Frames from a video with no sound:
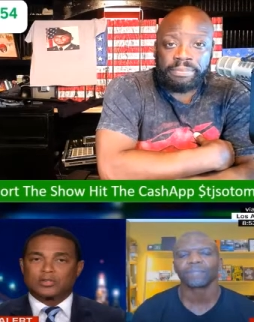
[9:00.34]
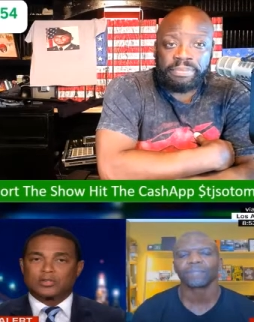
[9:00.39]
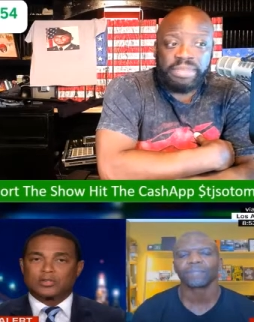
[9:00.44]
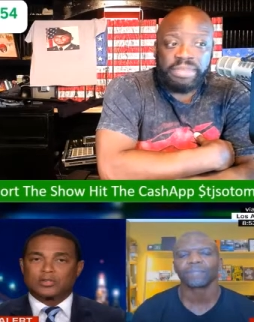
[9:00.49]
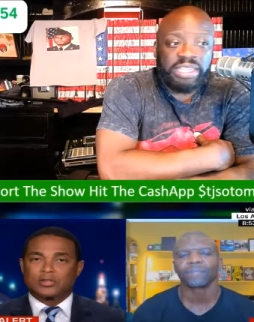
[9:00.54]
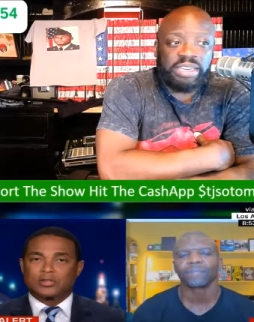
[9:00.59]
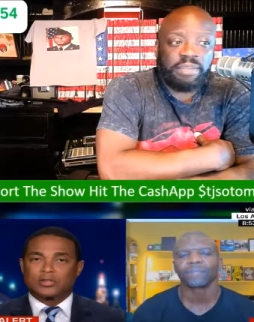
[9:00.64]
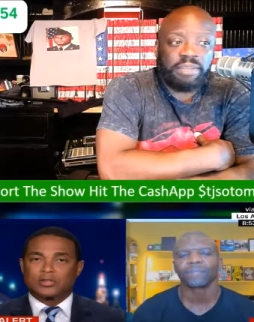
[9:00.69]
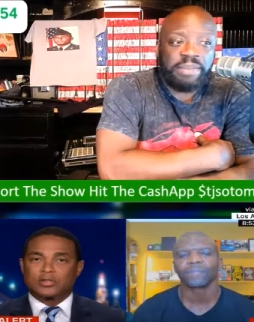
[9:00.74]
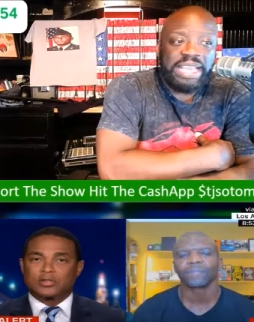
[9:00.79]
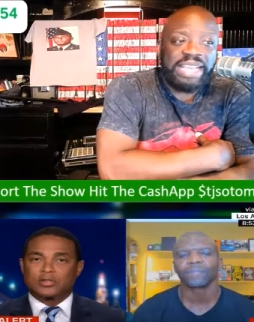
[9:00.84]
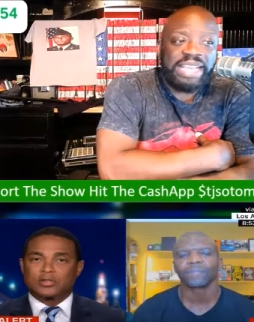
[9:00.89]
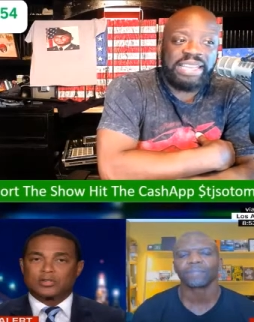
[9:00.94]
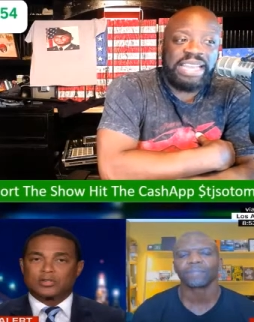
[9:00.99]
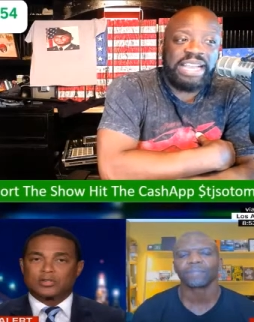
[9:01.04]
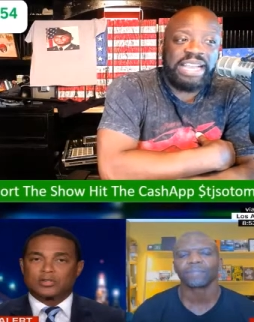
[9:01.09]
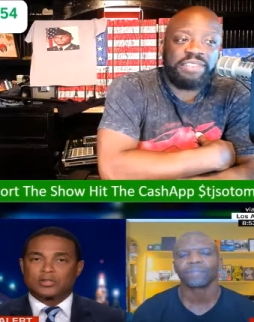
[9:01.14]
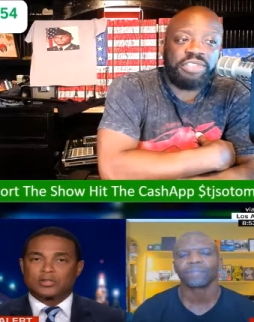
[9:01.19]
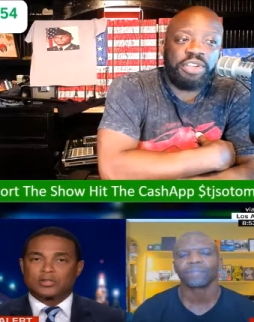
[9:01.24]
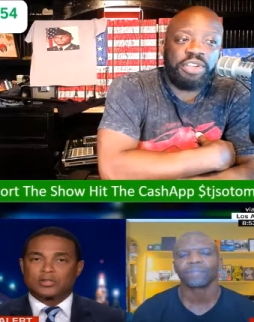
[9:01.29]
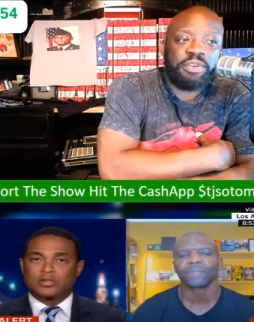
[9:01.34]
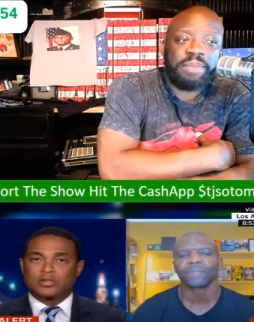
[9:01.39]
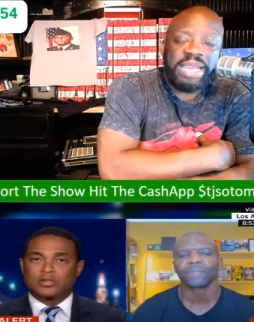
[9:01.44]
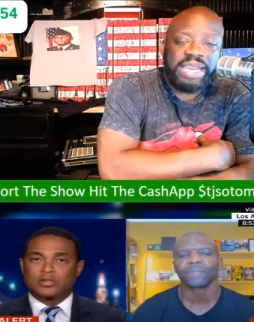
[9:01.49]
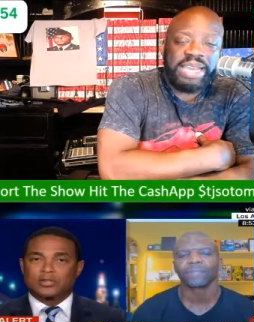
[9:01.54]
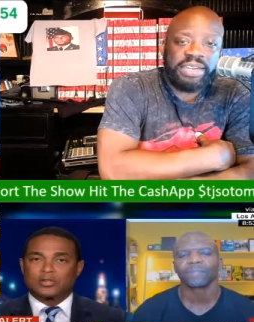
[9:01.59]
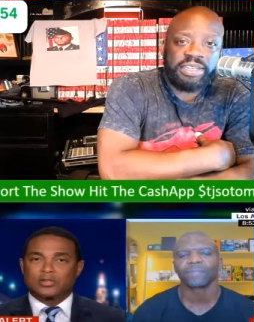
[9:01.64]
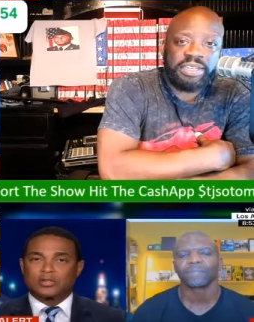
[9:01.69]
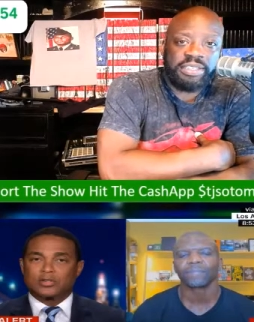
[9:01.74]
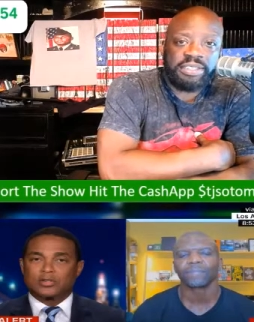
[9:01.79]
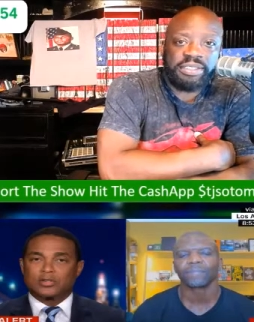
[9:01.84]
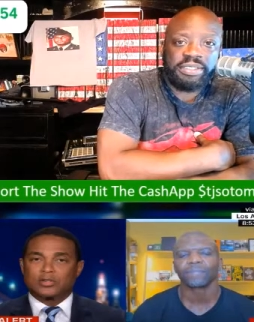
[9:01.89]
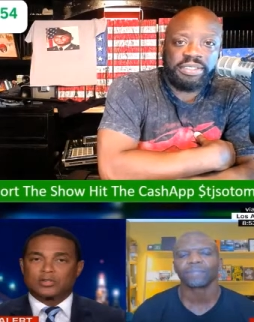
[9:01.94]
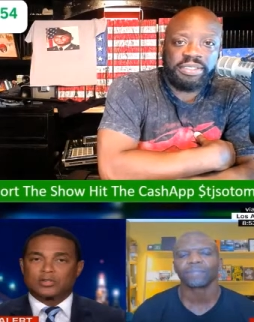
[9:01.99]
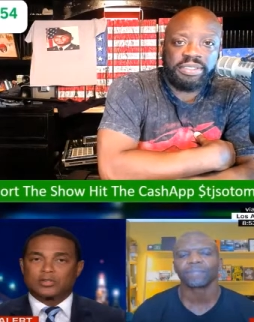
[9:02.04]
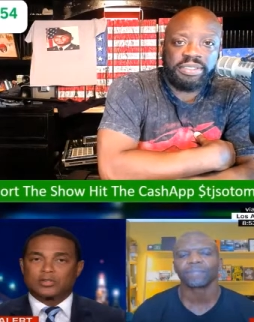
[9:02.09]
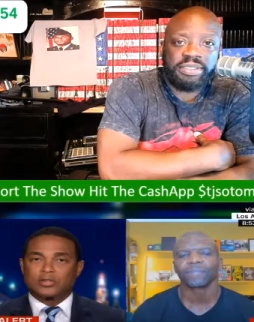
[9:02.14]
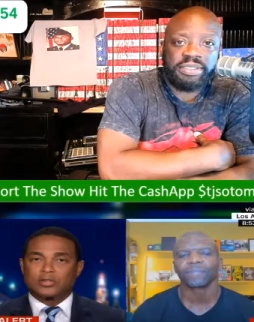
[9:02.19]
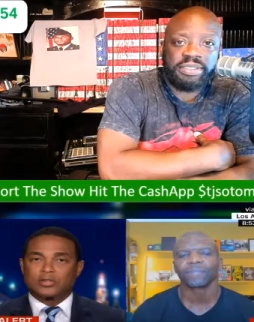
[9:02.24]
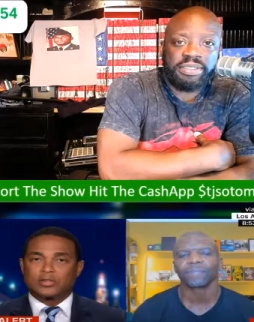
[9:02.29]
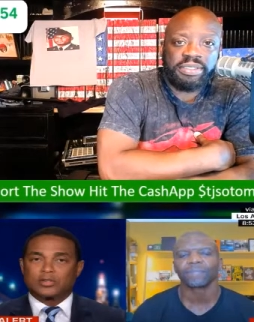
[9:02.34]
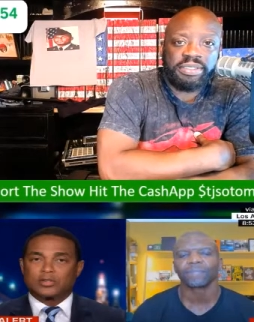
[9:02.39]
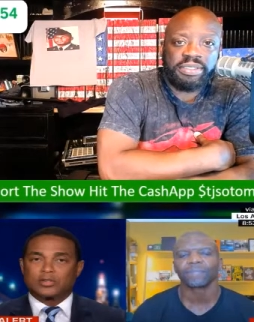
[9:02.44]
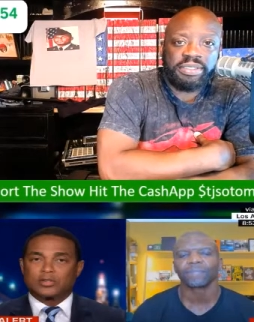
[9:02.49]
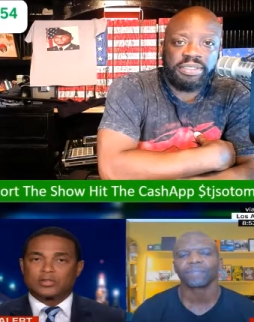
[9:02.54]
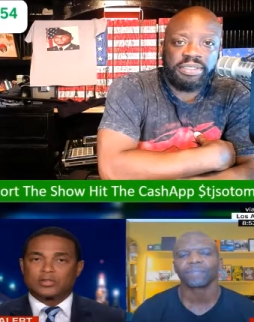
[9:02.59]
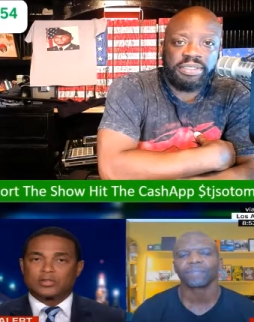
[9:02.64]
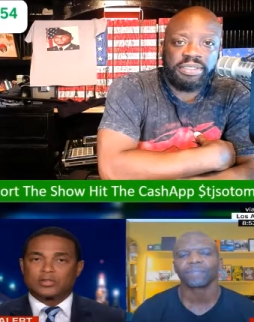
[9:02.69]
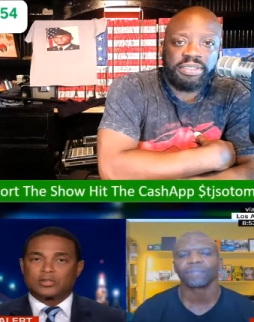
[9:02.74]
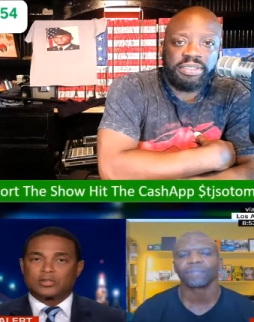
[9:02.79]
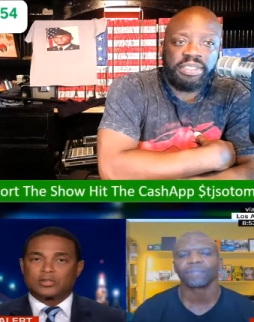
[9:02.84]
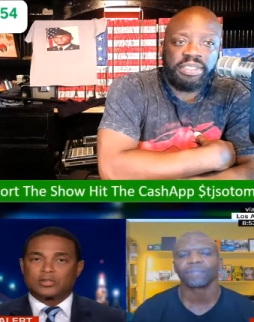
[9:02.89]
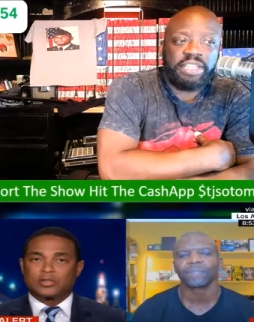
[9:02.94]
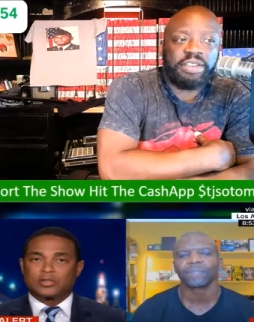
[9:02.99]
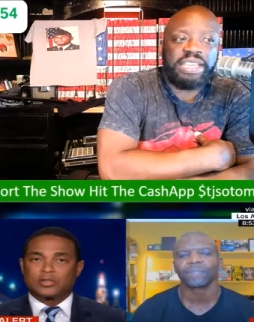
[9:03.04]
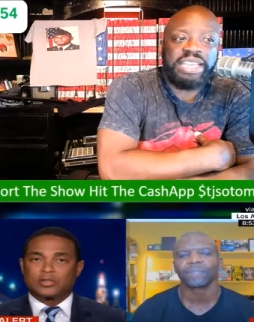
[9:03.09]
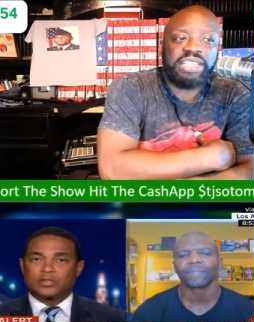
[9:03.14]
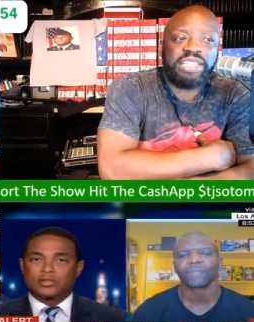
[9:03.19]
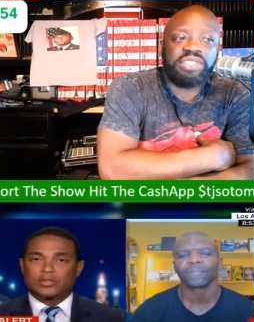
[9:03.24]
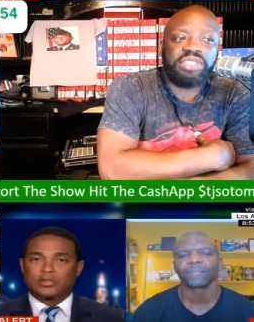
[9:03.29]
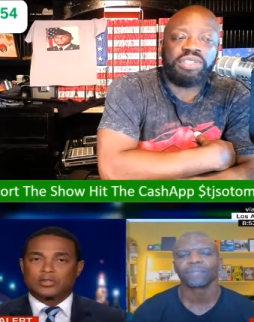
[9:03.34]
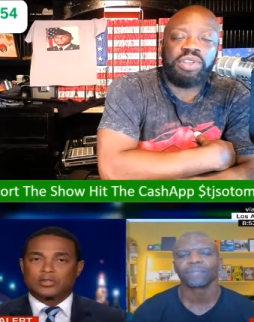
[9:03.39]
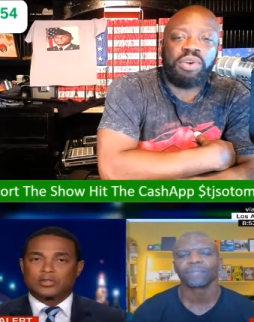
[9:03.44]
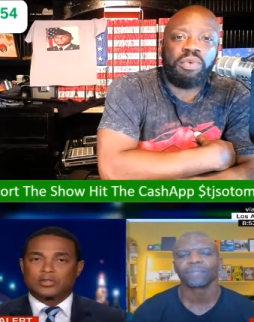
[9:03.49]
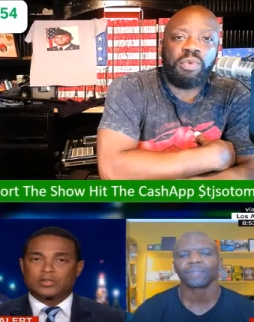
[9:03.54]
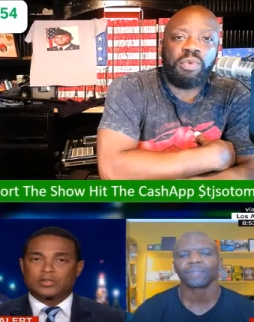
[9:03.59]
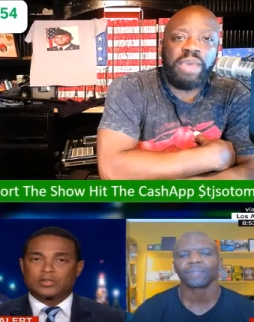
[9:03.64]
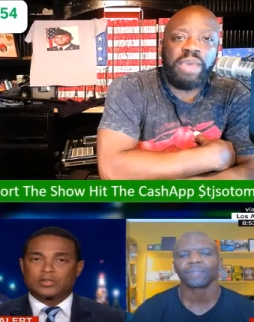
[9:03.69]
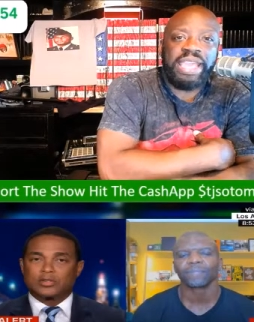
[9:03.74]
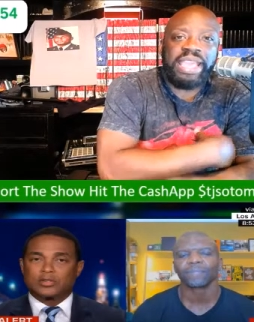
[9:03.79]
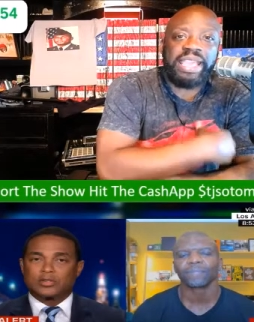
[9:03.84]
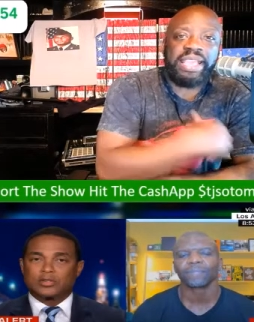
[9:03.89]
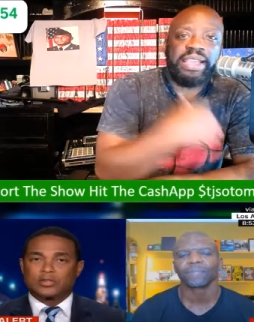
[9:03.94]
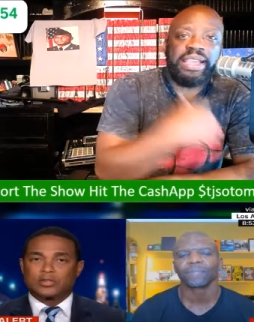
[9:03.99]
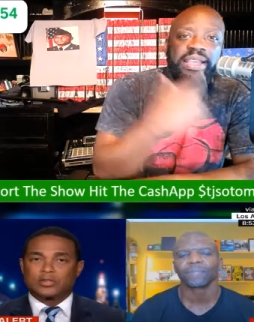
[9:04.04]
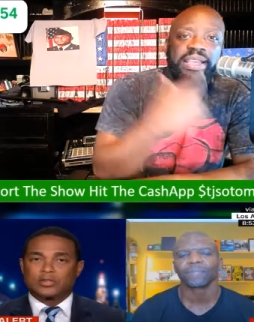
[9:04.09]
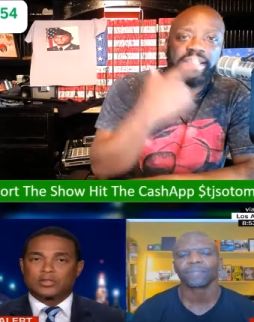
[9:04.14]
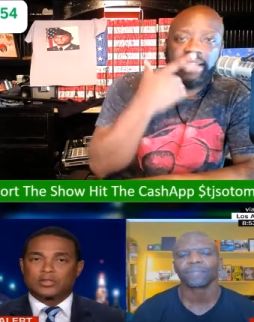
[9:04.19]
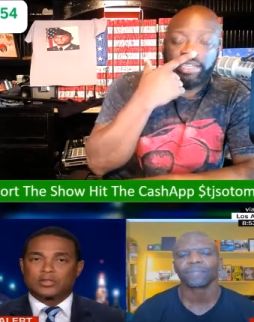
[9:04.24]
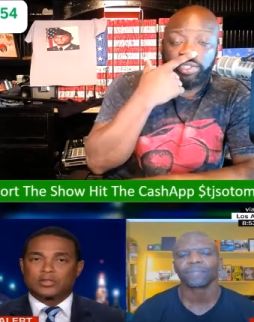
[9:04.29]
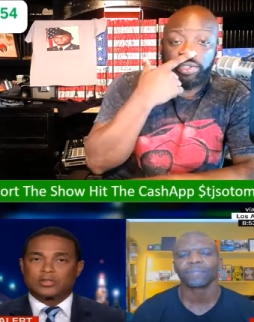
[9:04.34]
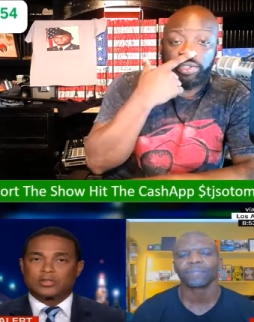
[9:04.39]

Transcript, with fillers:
Speaker 1: then the black lives don't matter. There is no way that